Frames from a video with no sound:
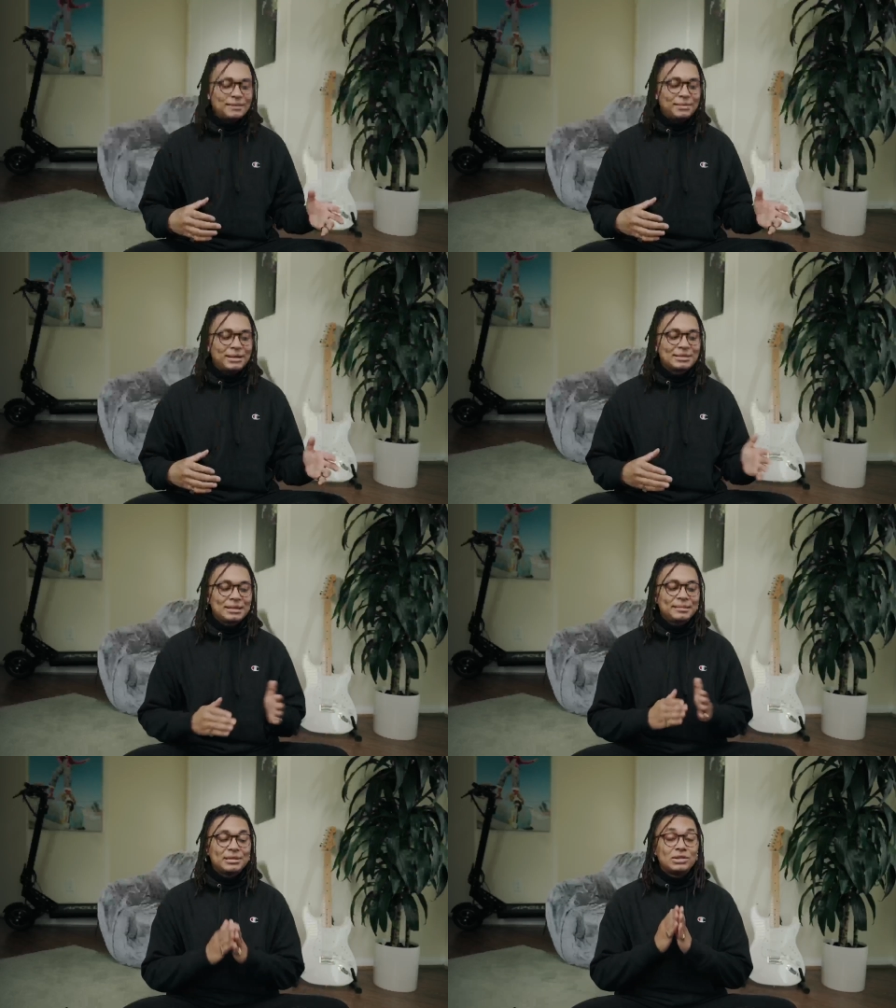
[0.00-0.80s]
But it's
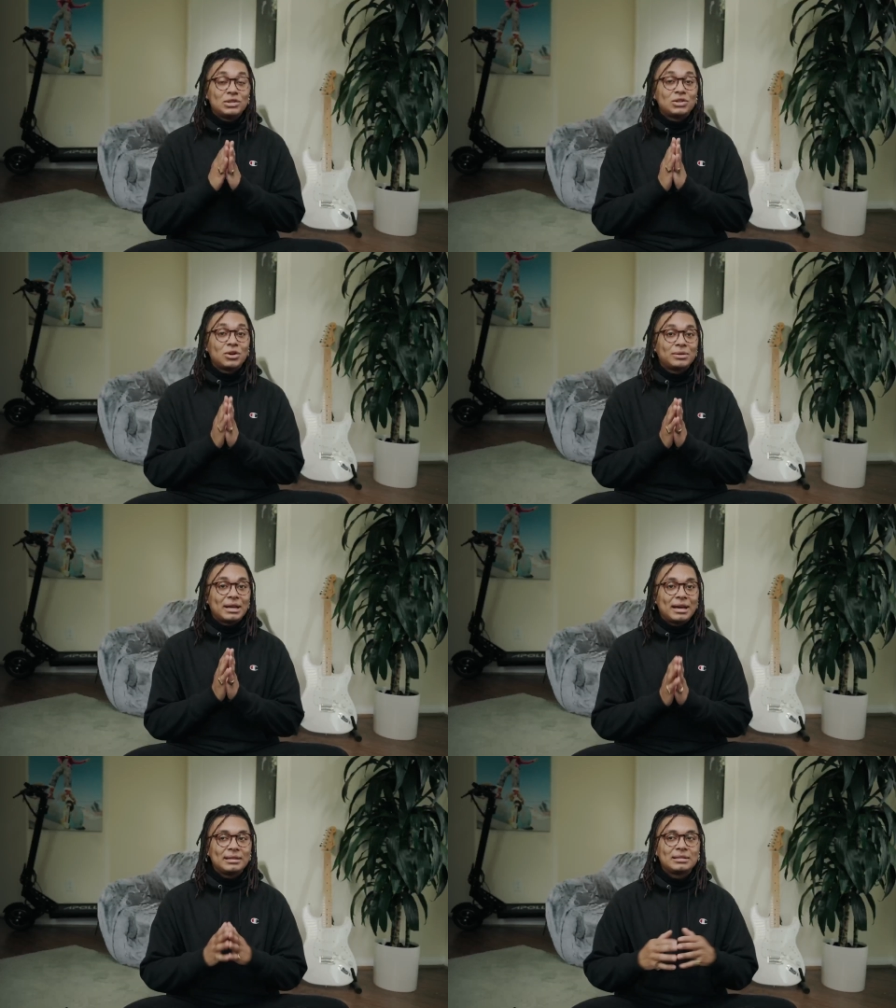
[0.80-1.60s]
gonna be so
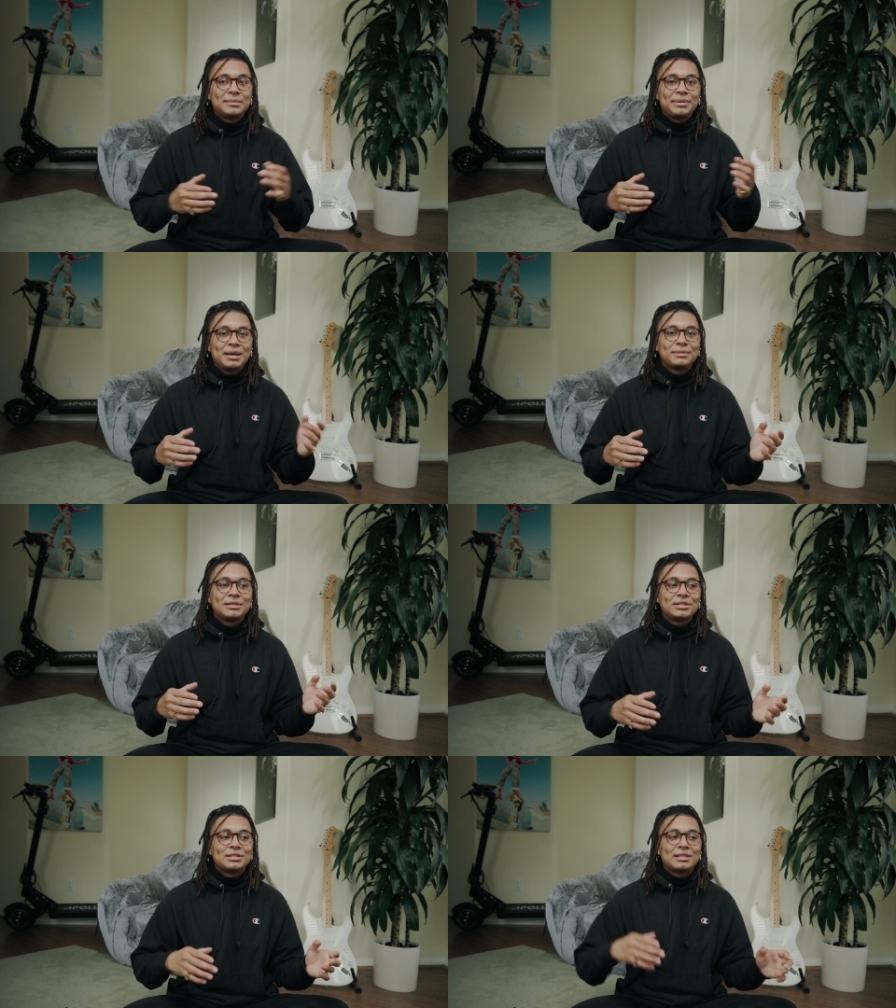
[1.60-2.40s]
nice to be able
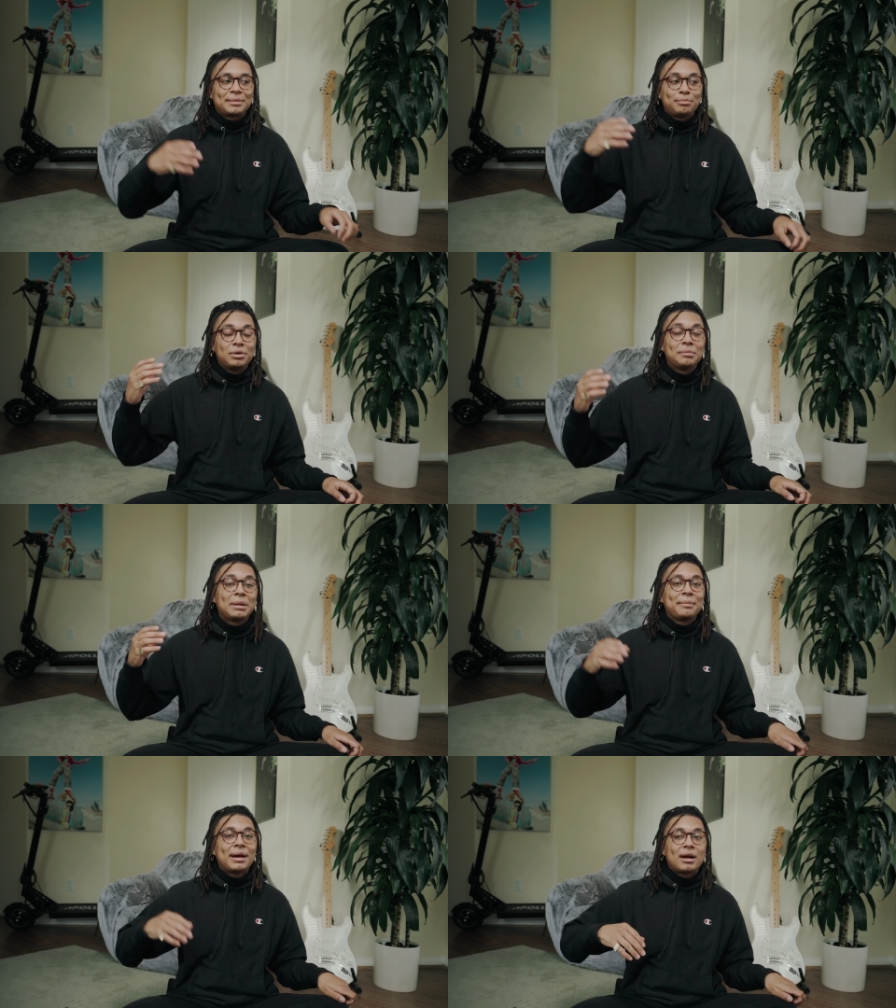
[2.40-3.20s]
to just like put
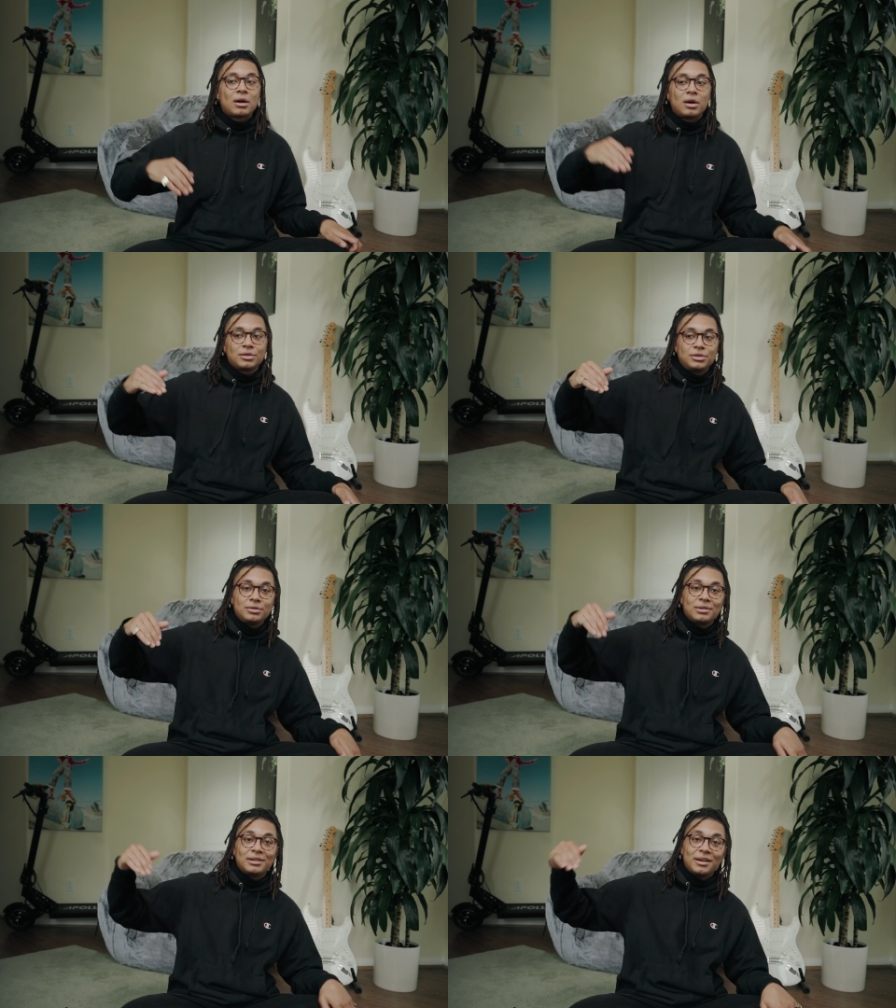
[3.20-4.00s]
my bag
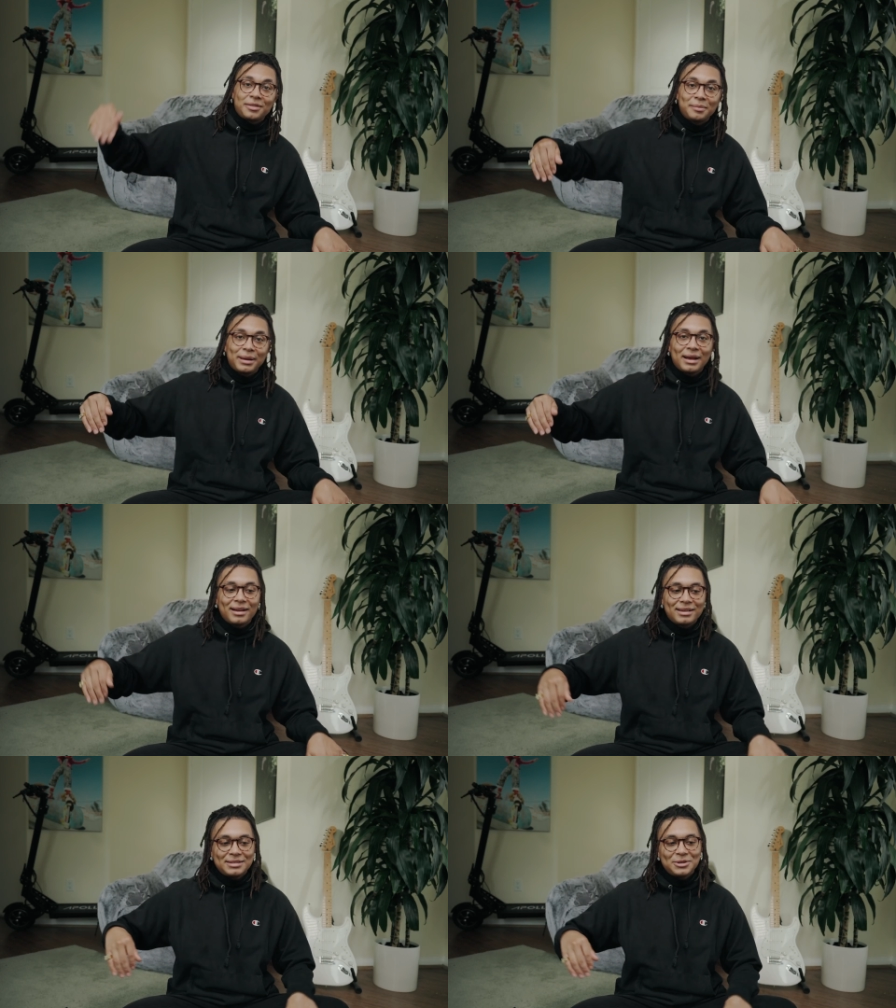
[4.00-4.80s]
onto another
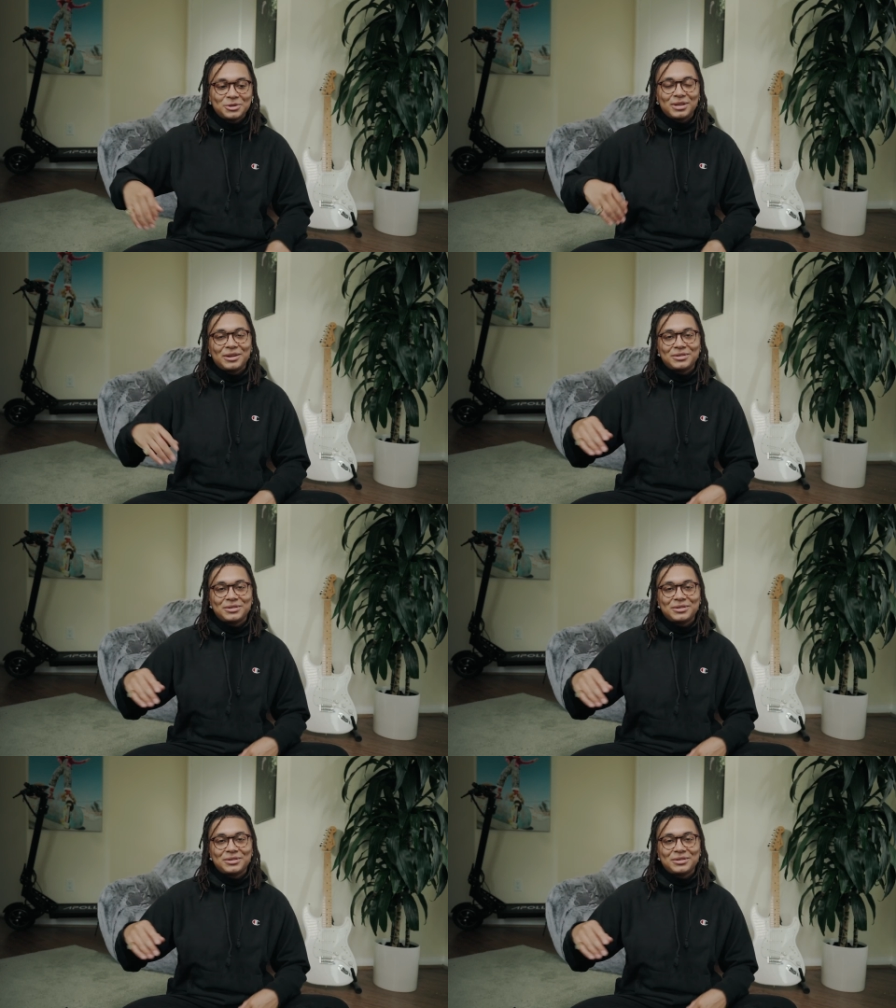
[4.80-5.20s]
bag, because usually I'll